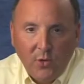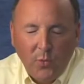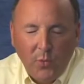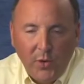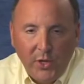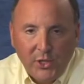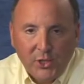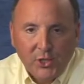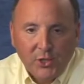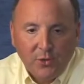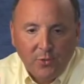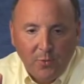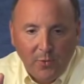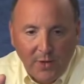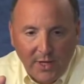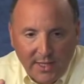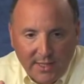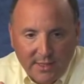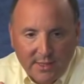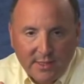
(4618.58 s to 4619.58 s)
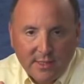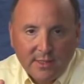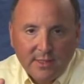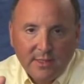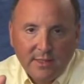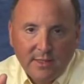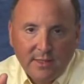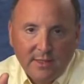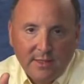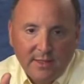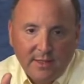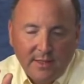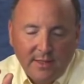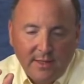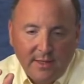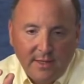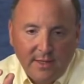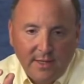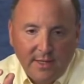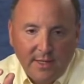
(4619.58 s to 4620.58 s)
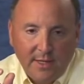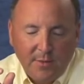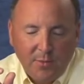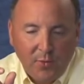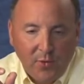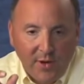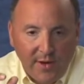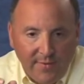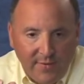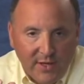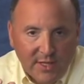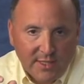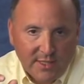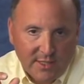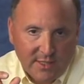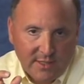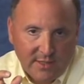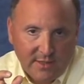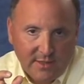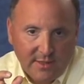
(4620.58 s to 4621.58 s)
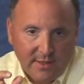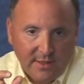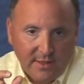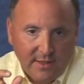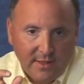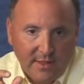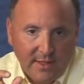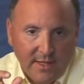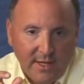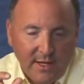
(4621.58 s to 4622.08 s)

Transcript: which was uh, a previous uh,